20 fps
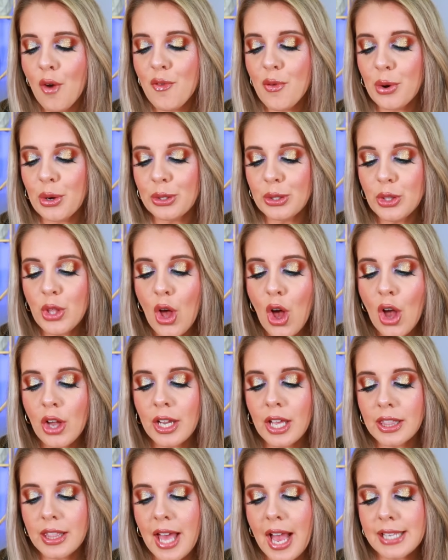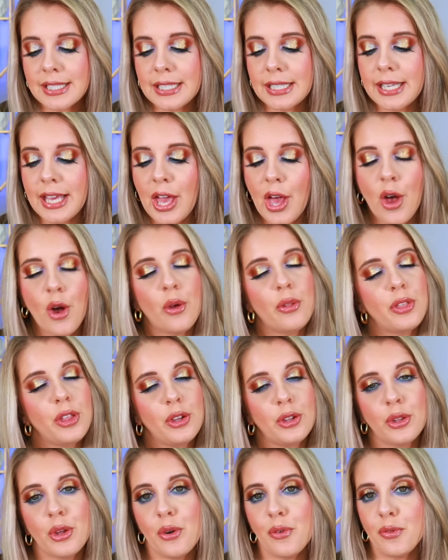for a long lasting healthy
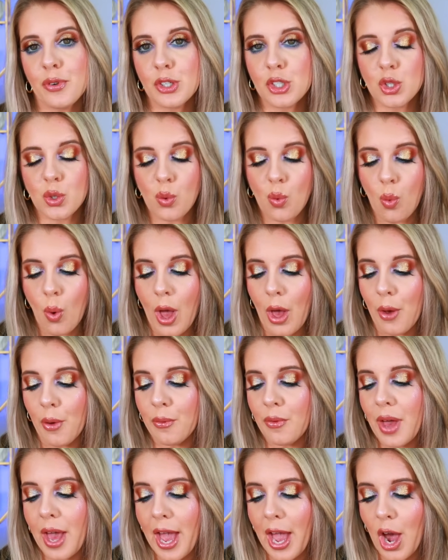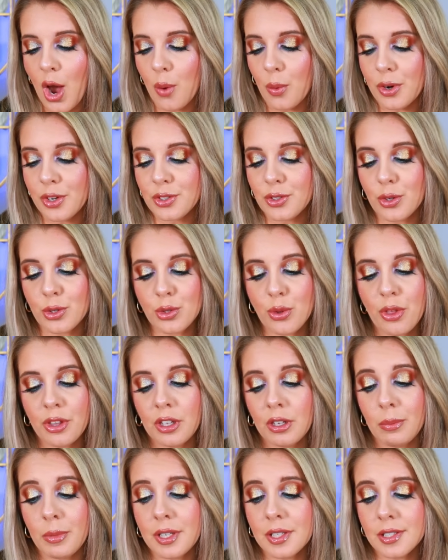glow for 12 hours. There's only
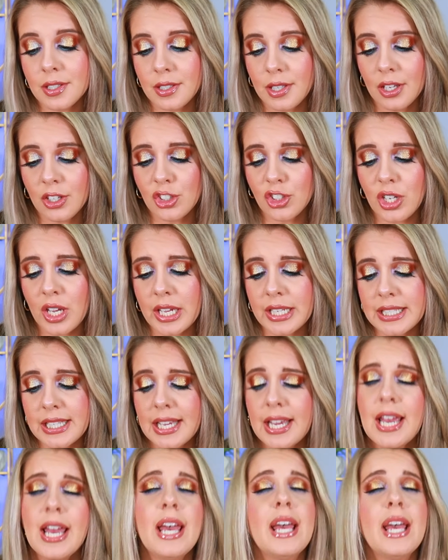going to be six shades.